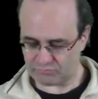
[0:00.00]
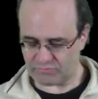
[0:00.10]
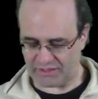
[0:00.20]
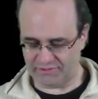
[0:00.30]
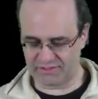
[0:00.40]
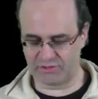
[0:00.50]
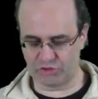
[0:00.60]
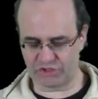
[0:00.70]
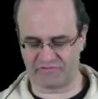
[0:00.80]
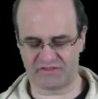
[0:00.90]
this
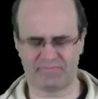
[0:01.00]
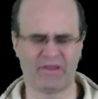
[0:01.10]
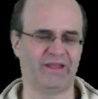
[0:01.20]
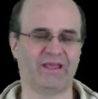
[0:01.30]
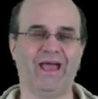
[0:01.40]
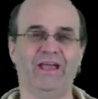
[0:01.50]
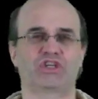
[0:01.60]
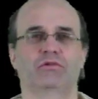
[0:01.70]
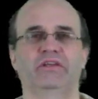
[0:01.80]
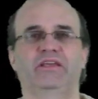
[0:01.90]
notion of span,
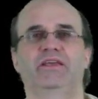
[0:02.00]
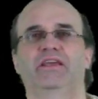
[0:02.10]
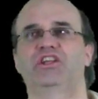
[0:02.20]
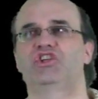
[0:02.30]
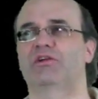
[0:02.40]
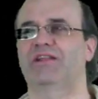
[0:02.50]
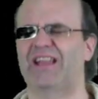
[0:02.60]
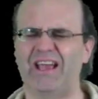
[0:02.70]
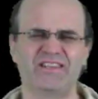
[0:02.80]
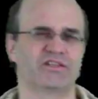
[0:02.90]
actually, it
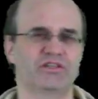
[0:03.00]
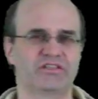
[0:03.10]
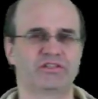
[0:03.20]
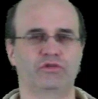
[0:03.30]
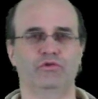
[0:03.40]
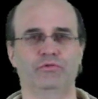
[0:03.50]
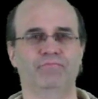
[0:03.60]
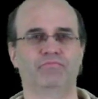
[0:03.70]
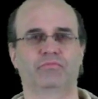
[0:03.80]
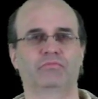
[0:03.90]
generalizes to
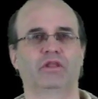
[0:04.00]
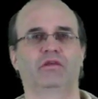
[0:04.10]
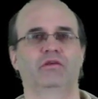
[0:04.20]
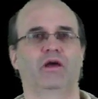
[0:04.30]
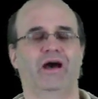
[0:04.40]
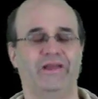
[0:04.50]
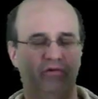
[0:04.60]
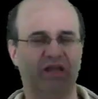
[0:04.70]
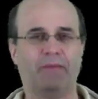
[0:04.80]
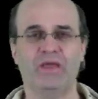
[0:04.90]
higher
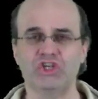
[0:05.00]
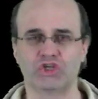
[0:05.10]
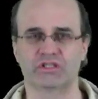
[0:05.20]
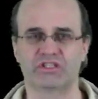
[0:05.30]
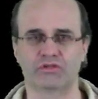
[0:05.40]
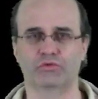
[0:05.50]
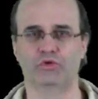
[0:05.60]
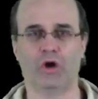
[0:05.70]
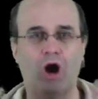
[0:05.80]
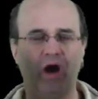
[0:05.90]
dimensions, so
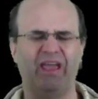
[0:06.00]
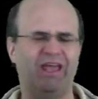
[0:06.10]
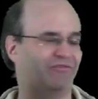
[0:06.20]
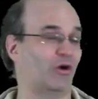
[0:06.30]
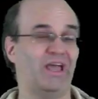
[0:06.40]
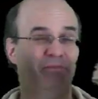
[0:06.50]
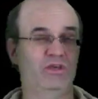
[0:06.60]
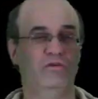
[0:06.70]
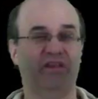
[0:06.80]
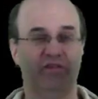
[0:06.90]
to Rn for n
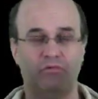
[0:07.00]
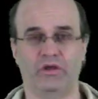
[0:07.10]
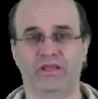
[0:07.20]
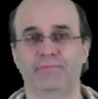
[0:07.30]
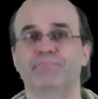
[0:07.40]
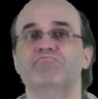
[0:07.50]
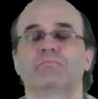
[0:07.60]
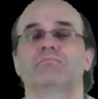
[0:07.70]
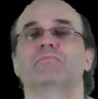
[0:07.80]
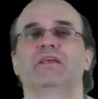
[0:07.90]
bigger than 3,
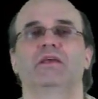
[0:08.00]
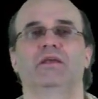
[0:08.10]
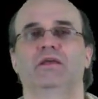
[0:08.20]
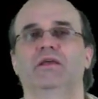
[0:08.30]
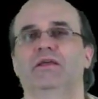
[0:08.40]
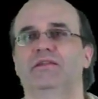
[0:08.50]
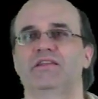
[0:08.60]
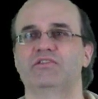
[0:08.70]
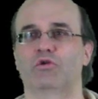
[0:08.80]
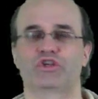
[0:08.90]

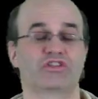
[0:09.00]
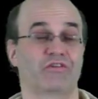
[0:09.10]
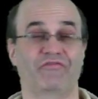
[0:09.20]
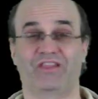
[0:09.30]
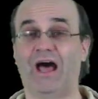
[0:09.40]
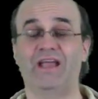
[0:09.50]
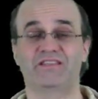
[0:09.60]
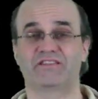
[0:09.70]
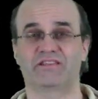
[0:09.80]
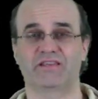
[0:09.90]
these notions of
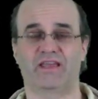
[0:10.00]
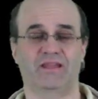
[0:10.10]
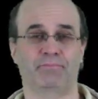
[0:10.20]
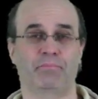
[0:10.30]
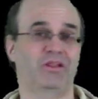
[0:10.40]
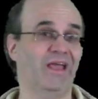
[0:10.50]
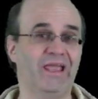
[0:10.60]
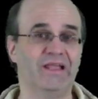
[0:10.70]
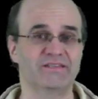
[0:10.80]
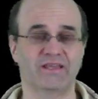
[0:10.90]
lines and
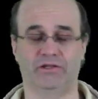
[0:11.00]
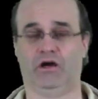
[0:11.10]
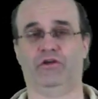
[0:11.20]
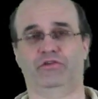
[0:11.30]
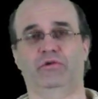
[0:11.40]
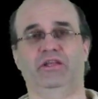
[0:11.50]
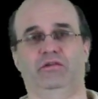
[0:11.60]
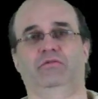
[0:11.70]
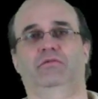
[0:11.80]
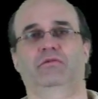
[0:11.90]
planes in R3
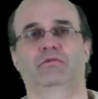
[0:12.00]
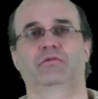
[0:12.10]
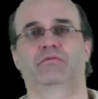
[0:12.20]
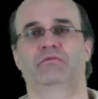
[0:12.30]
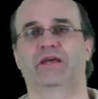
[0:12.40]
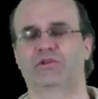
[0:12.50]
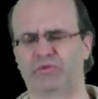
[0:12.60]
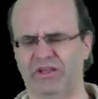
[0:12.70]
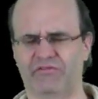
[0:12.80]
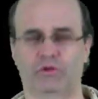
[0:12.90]
that
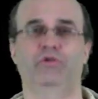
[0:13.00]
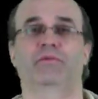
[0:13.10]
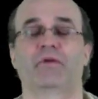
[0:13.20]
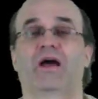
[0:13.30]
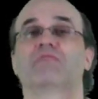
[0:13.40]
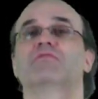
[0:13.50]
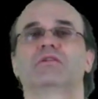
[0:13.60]
we have learned about.